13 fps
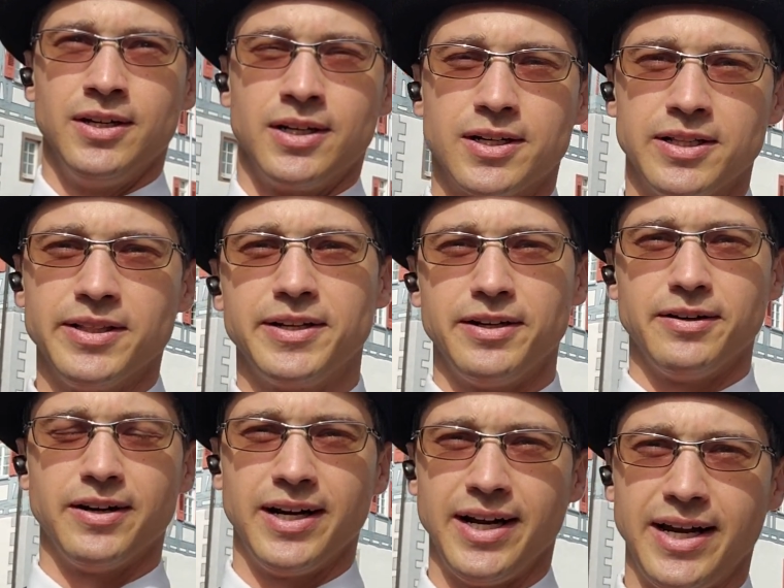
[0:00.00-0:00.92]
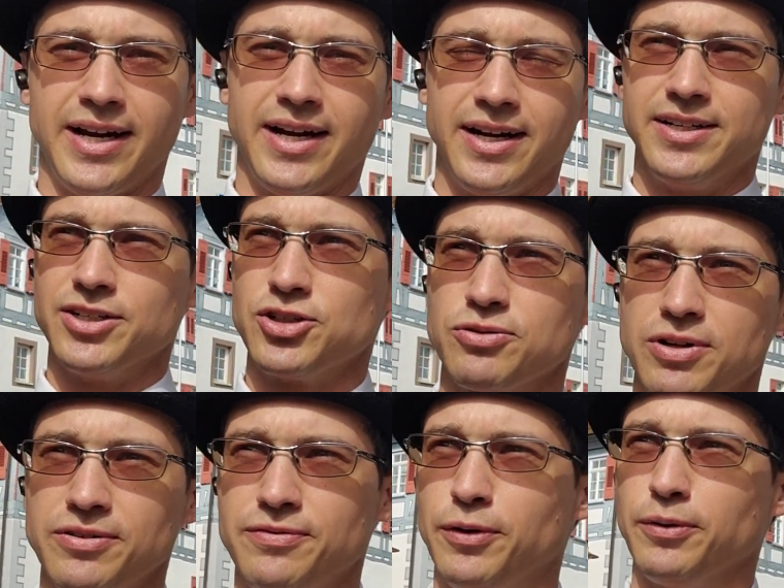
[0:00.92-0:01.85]
clear and
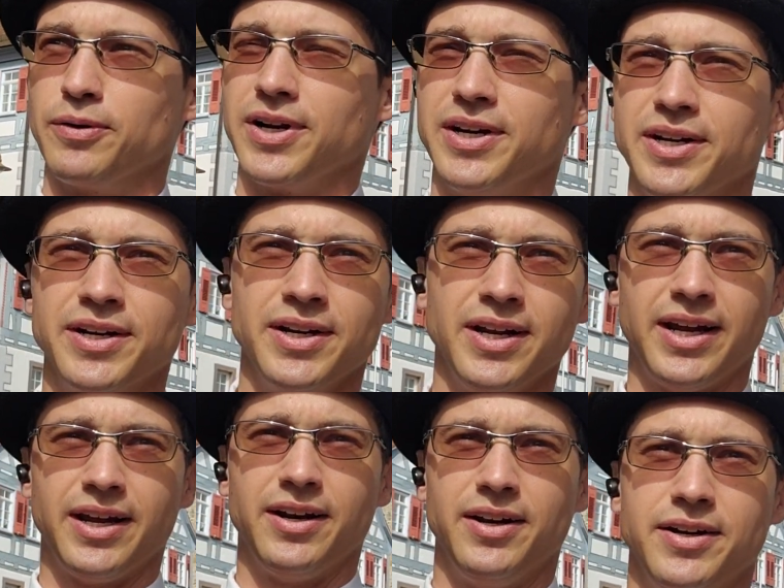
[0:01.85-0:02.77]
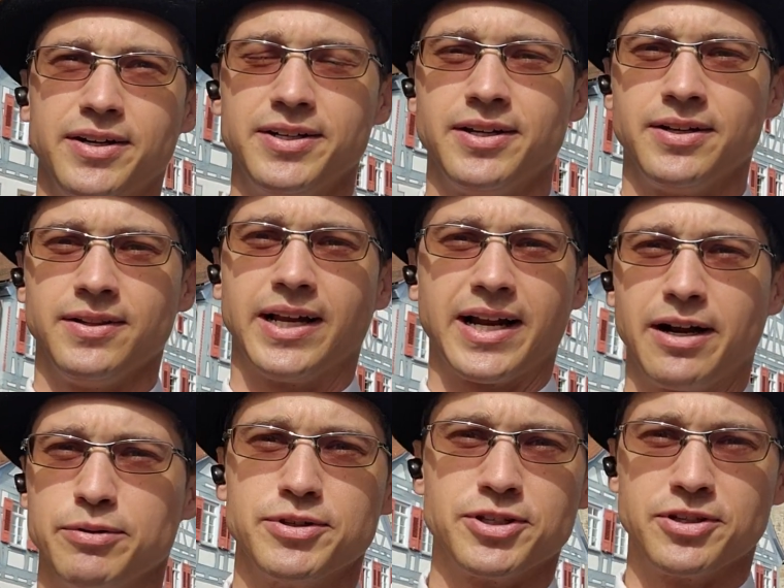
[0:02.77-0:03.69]
straightforward and like I
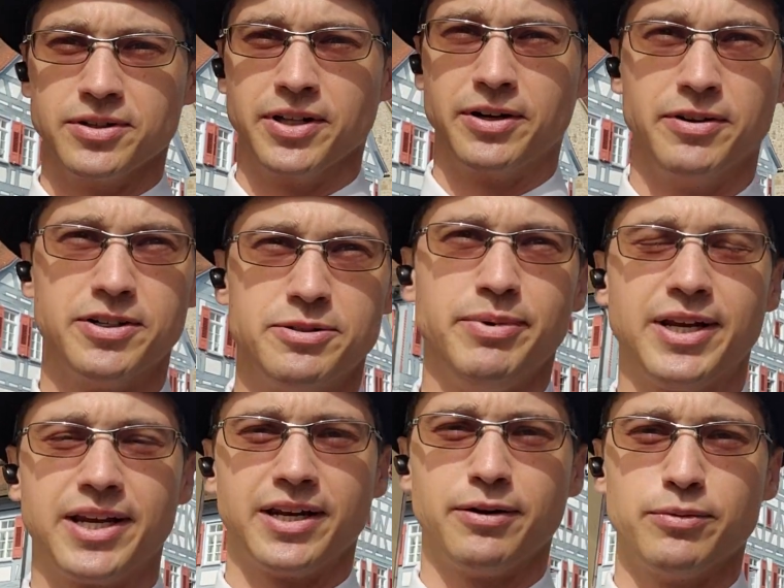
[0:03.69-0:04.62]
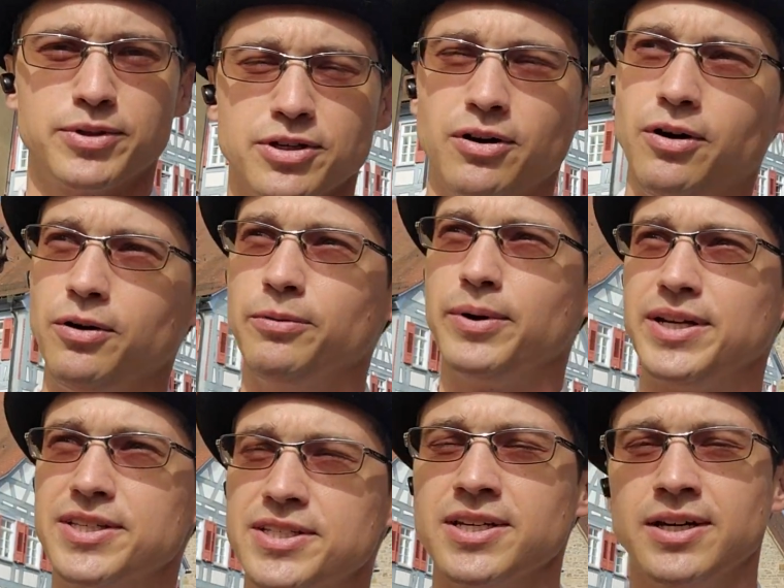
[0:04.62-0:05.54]
was certainly going to make it. It was
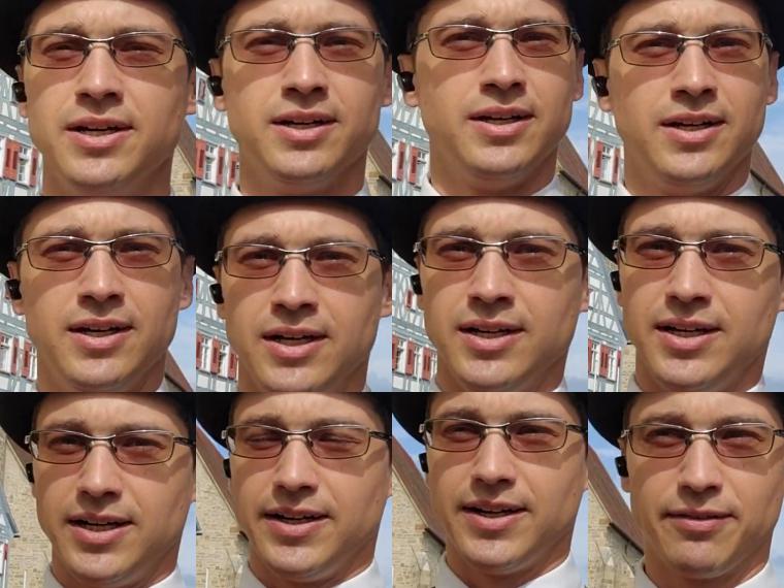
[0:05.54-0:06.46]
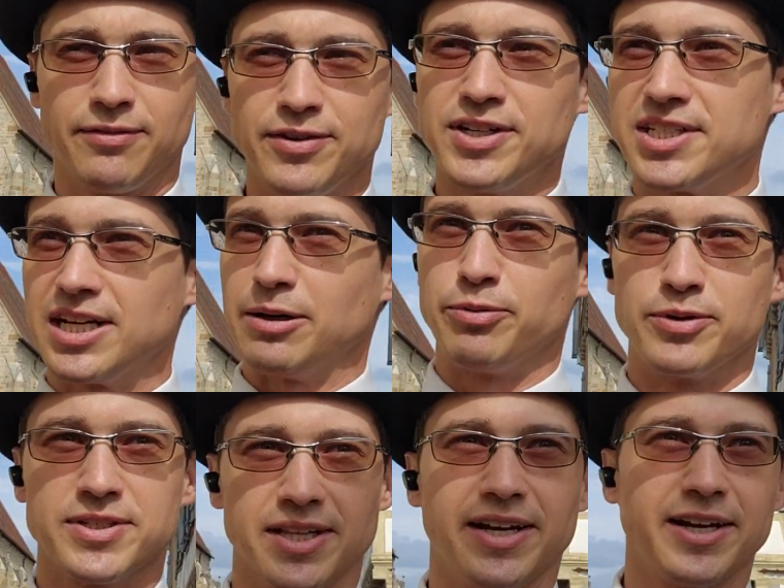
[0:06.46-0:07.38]
always, every step
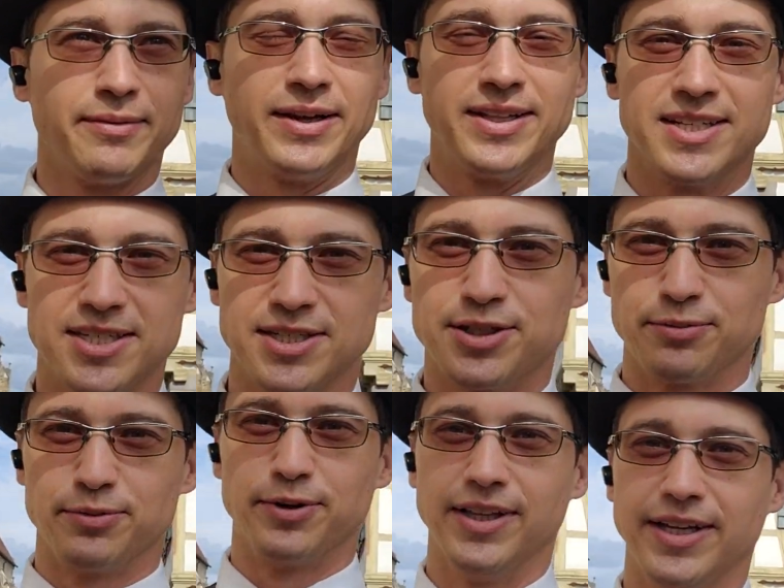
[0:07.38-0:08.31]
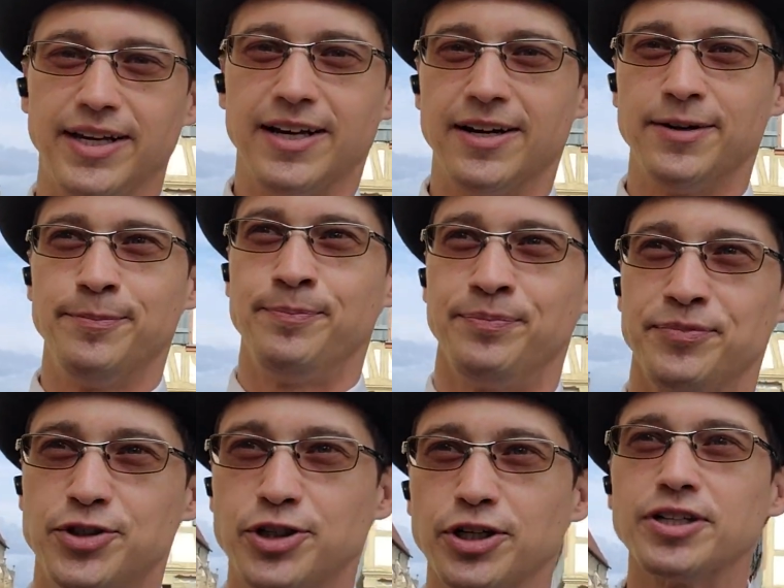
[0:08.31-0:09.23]
was like, man, this is really
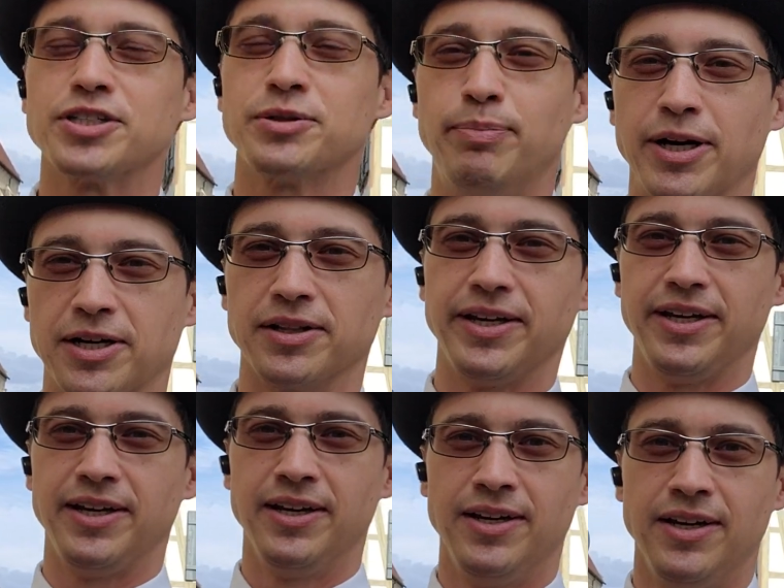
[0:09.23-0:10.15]
just barely